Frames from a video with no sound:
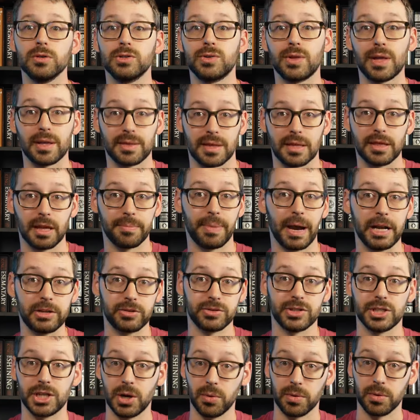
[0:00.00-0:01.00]
that then the
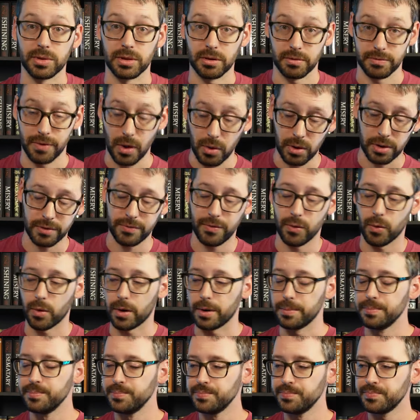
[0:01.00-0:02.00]
patrons know what they're voting
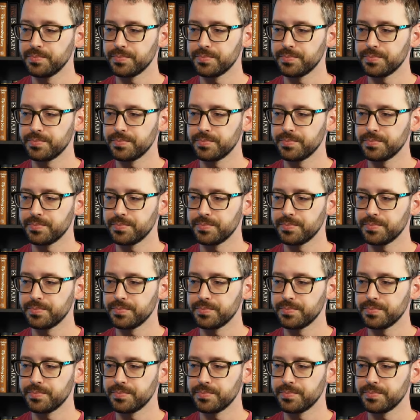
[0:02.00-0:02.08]
for.